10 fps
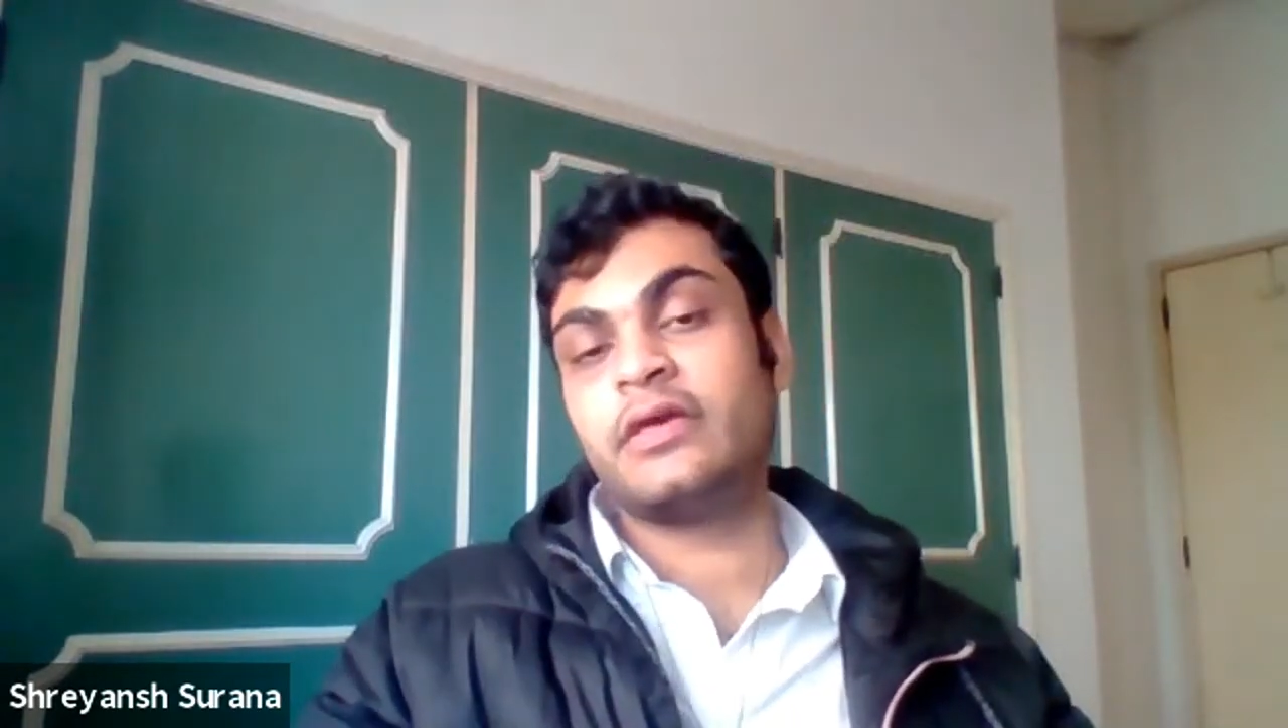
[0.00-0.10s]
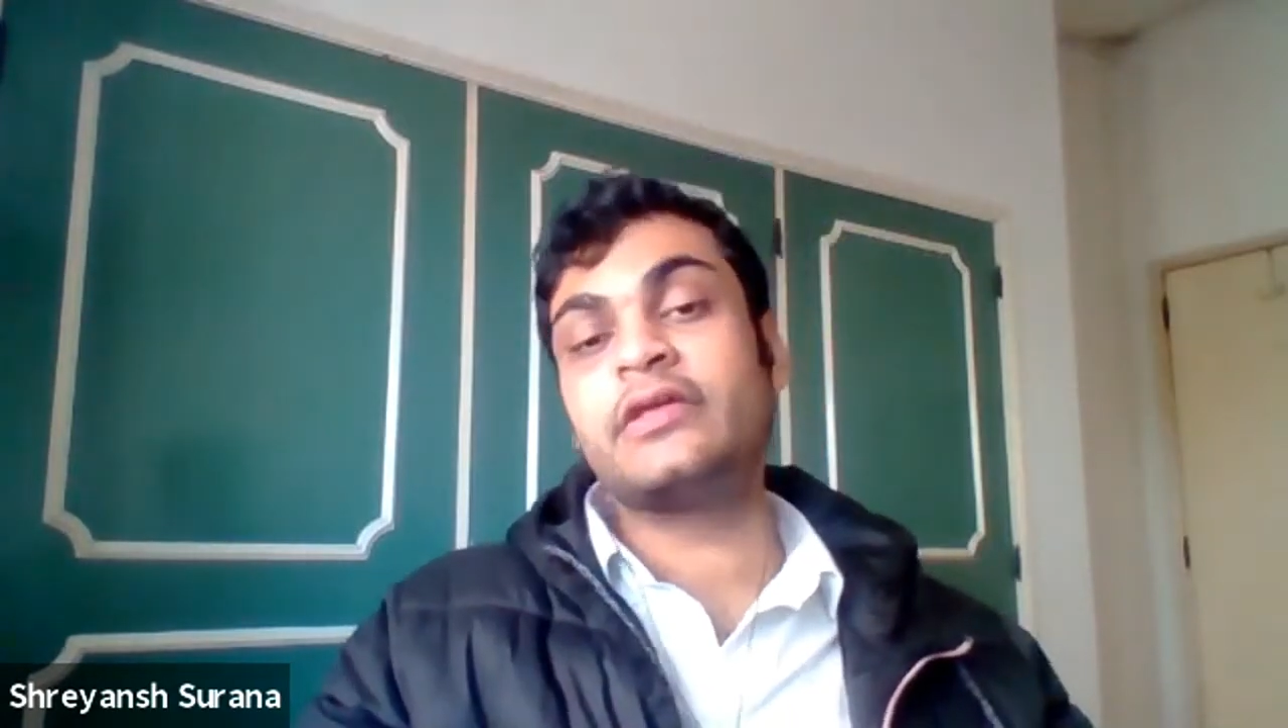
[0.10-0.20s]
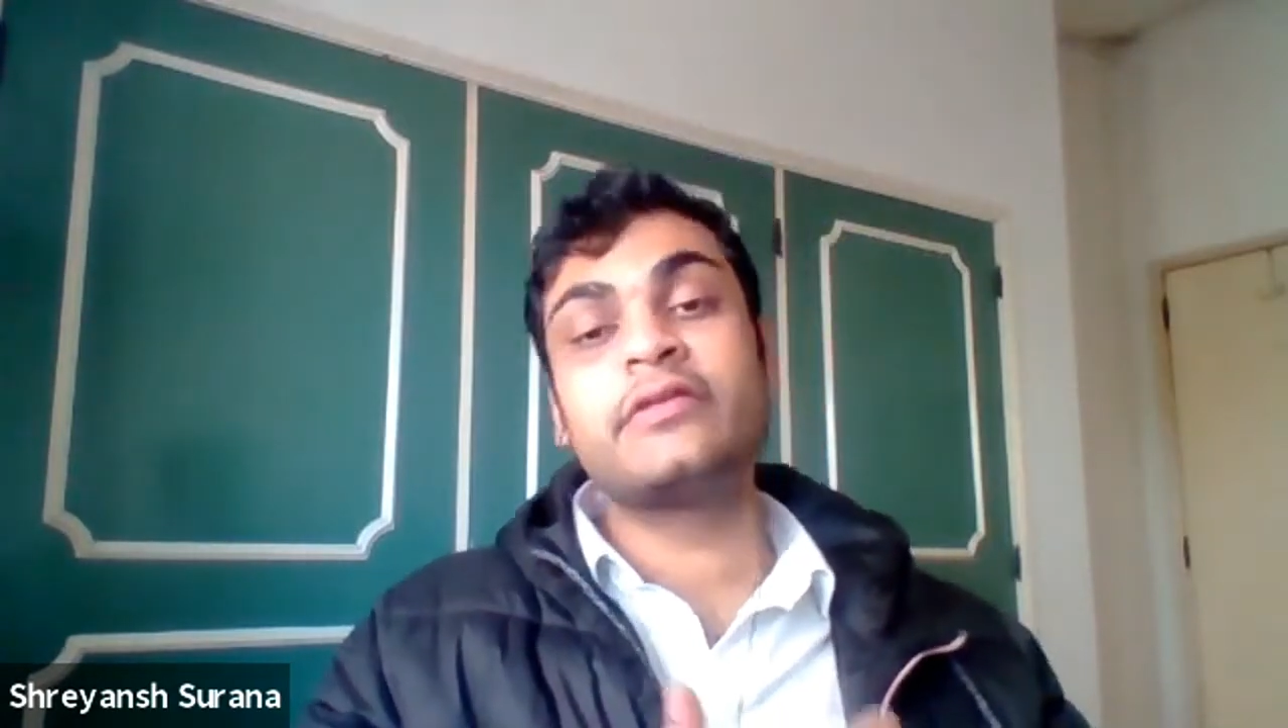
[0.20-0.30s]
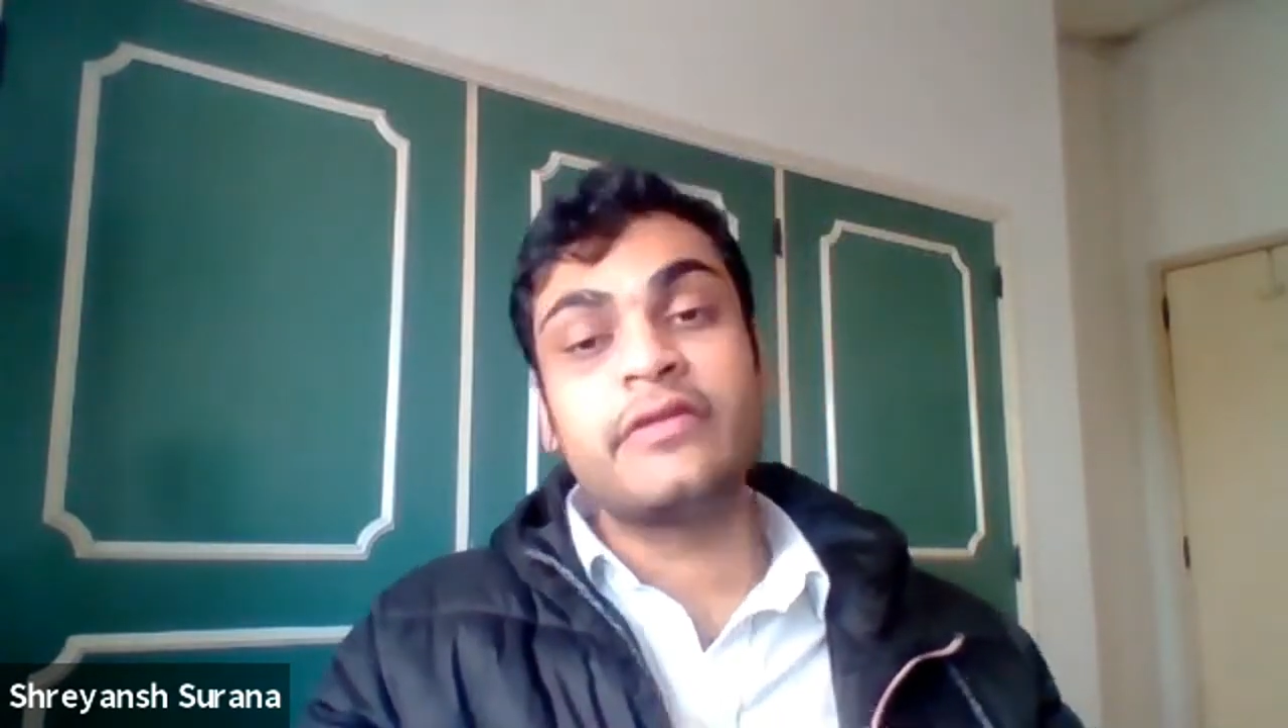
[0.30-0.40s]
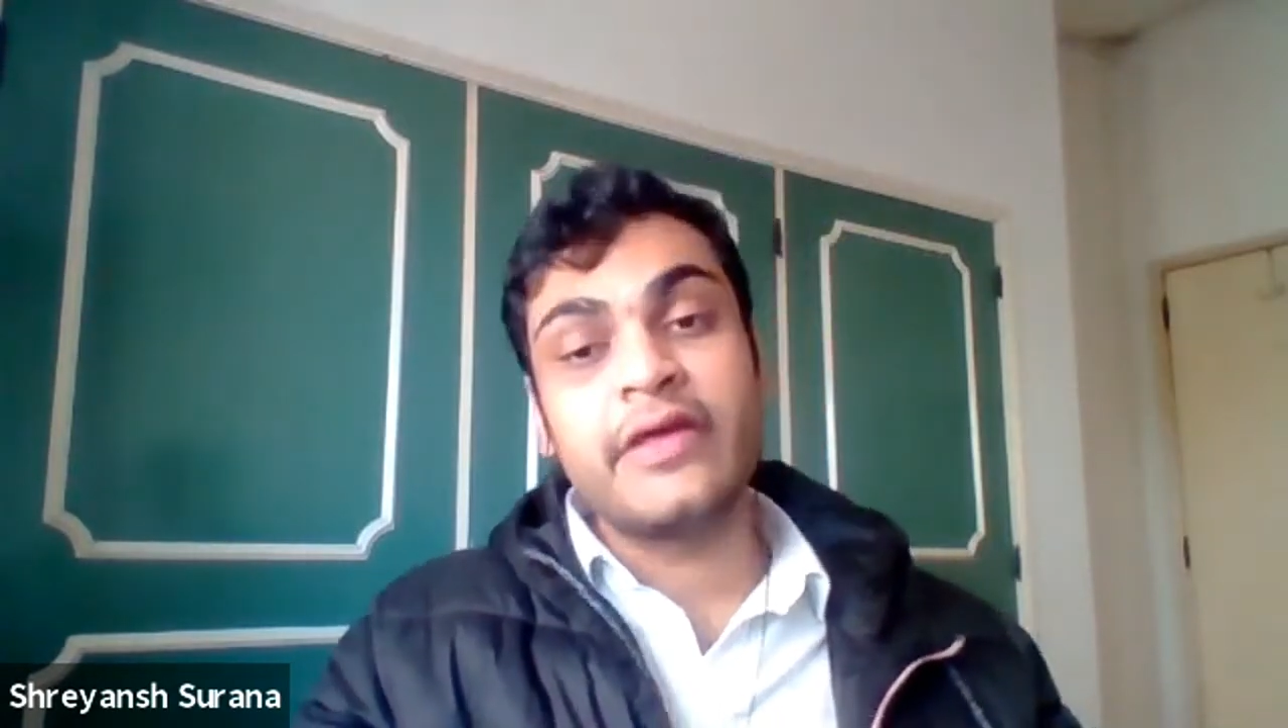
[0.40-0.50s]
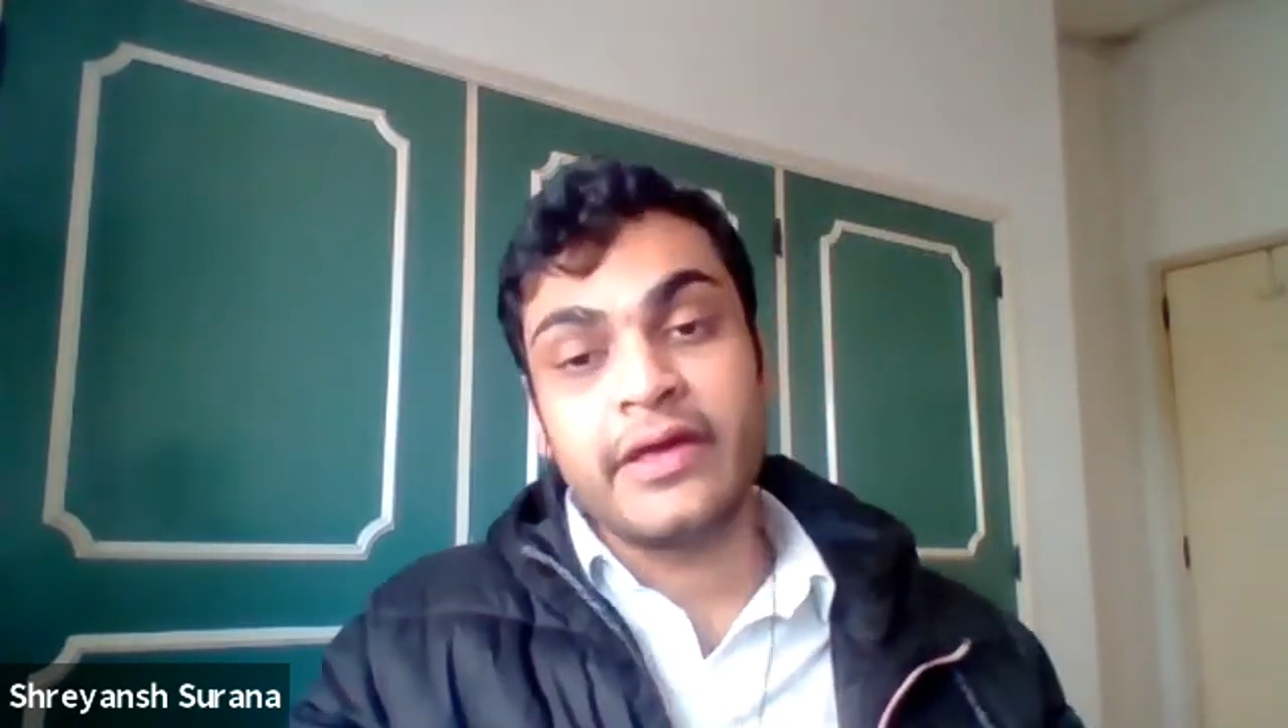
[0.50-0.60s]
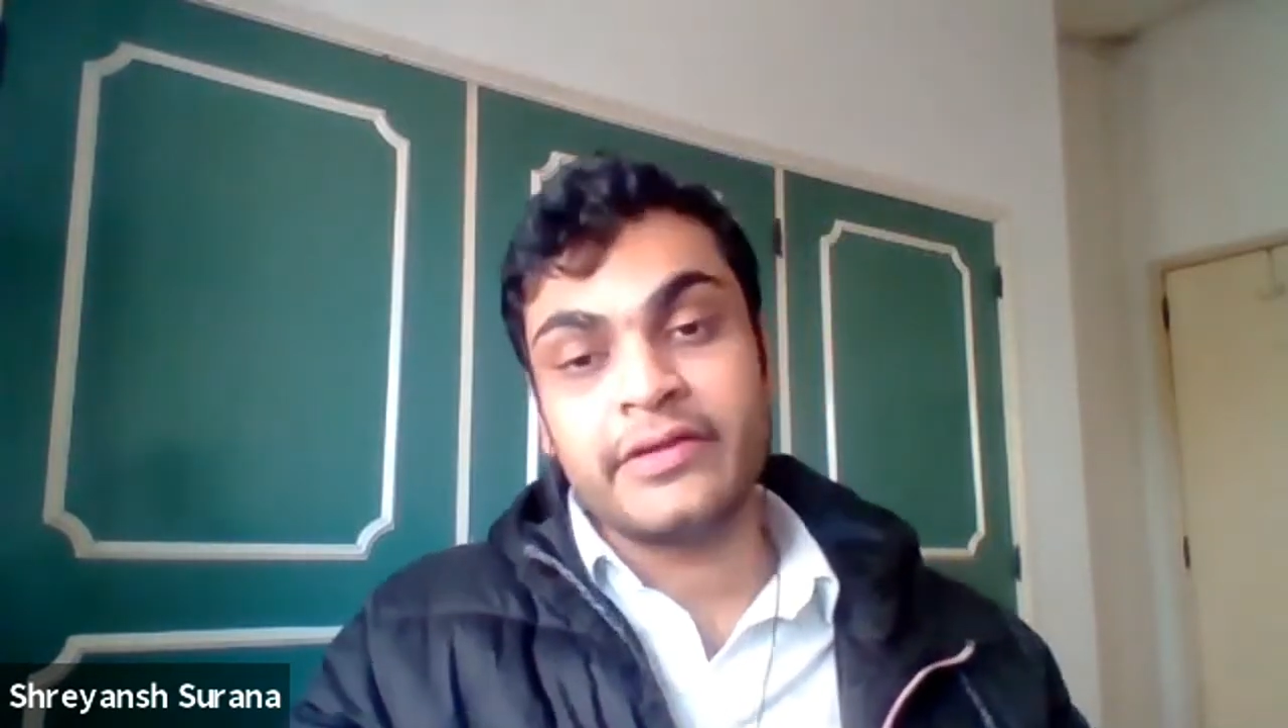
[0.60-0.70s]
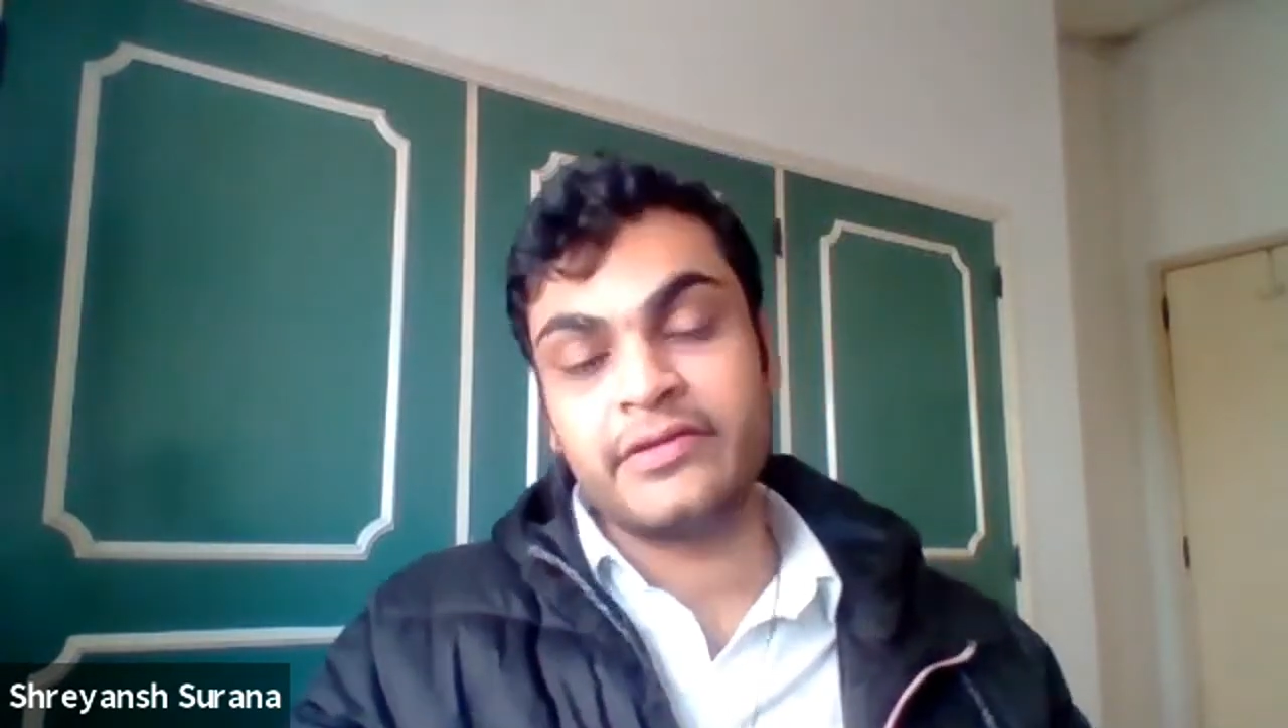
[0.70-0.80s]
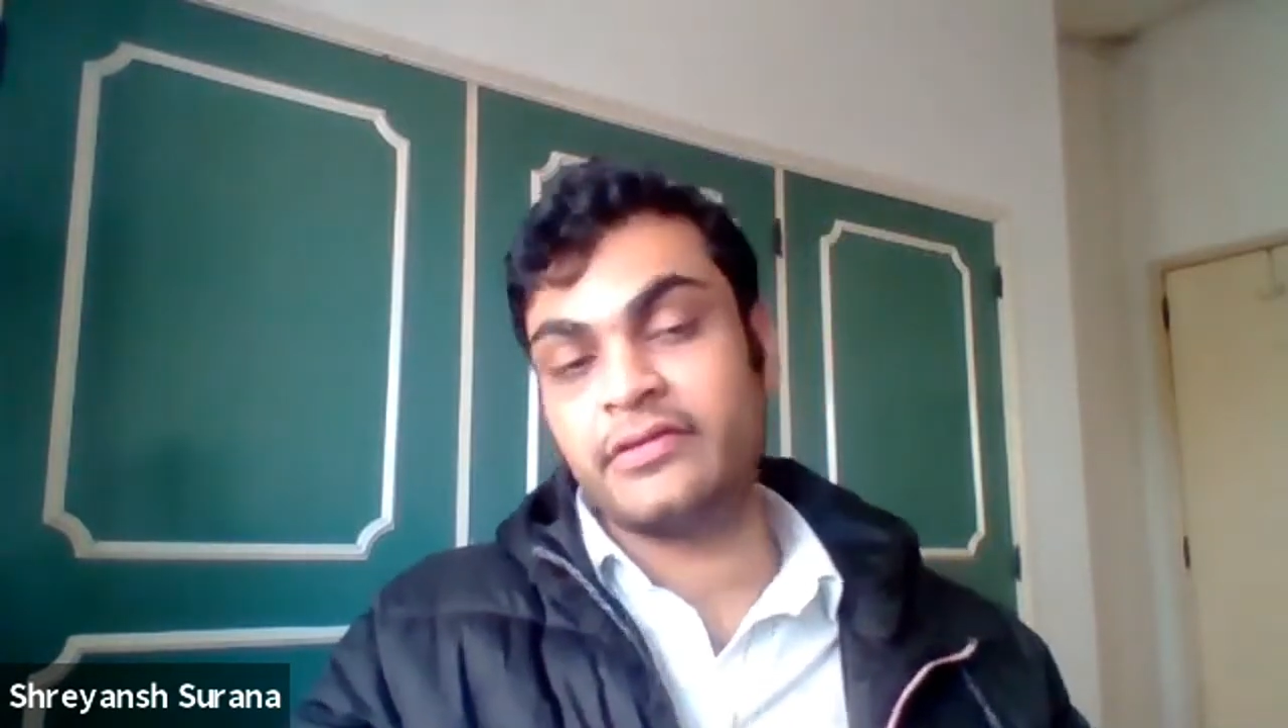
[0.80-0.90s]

internet